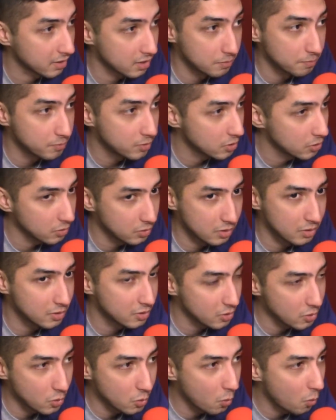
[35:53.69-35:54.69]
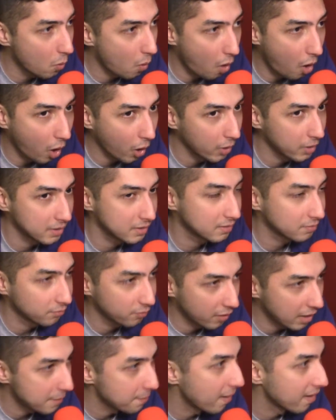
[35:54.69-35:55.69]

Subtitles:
To do art frame